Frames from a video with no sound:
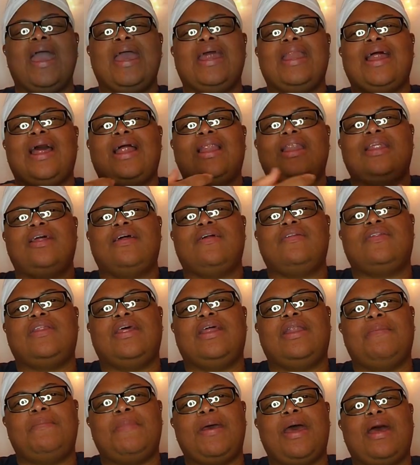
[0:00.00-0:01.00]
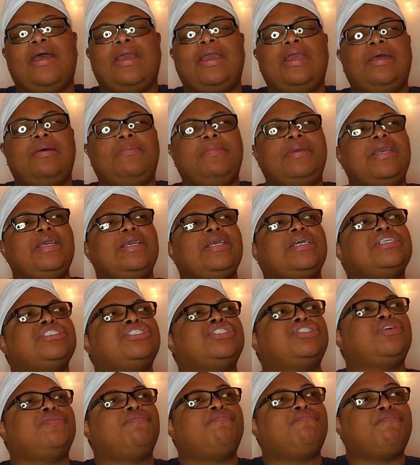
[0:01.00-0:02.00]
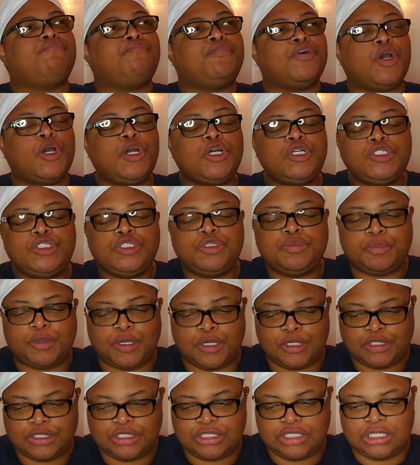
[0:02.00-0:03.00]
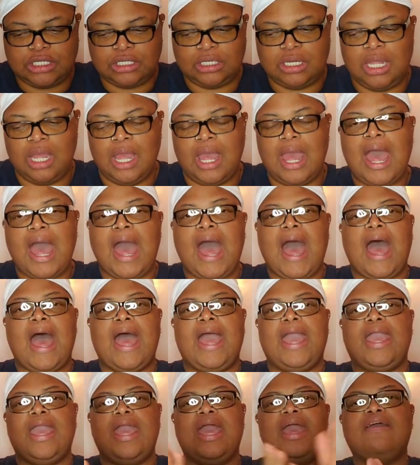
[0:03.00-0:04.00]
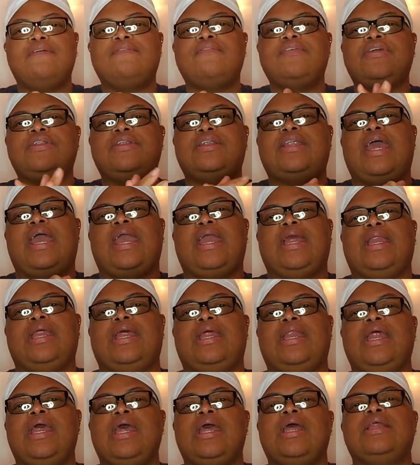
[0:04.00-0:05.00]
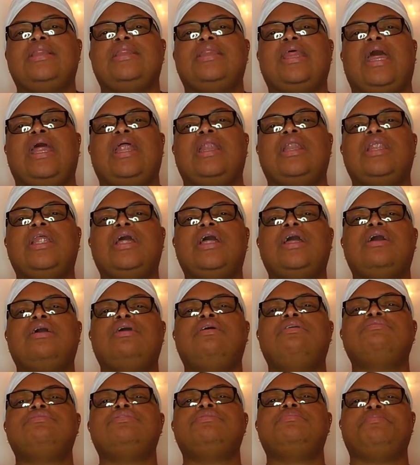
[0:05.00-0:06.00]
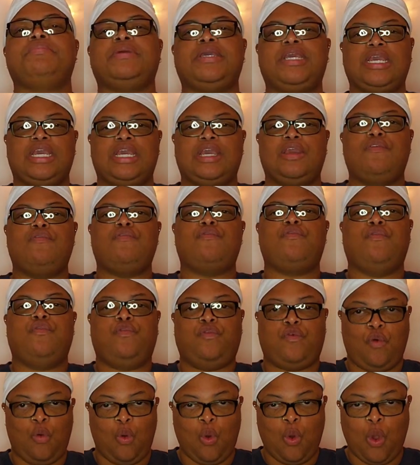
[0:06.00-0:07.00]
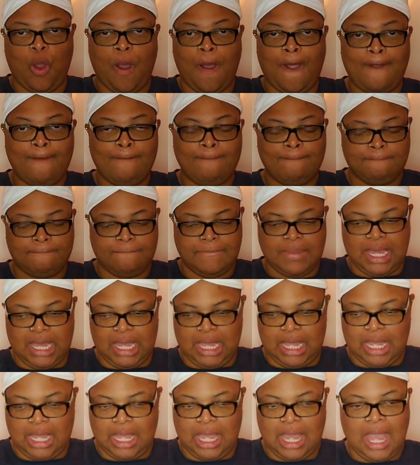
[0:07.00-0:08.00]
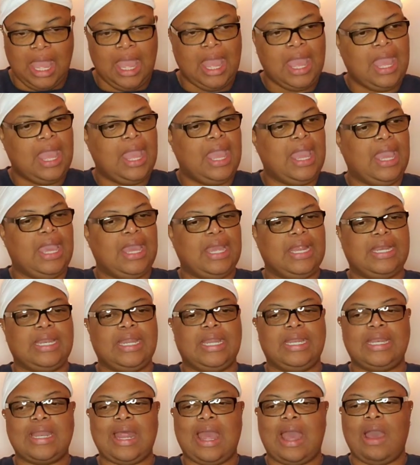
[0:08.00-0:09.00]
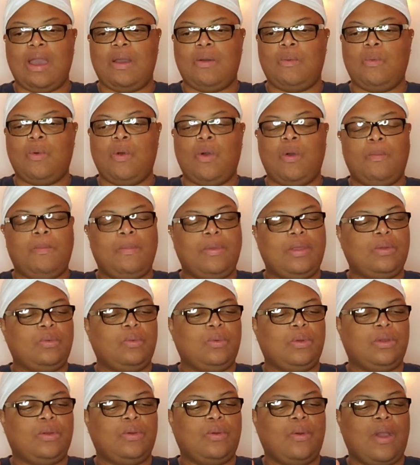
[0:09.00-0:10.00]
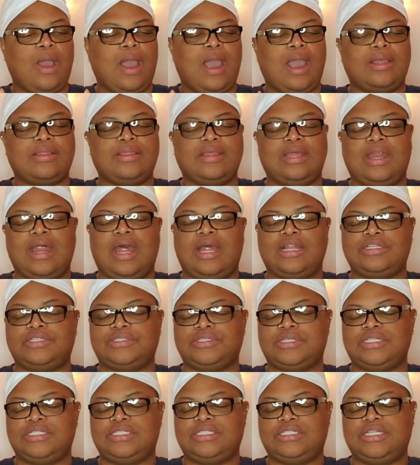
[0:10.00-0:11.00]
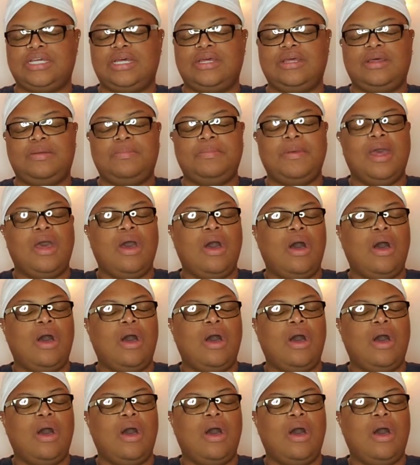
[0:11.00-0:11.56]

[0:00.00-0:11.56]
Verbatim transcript: and I love that about him. He is the first person I ever dated that loved me for me. He did not want require that I dressed up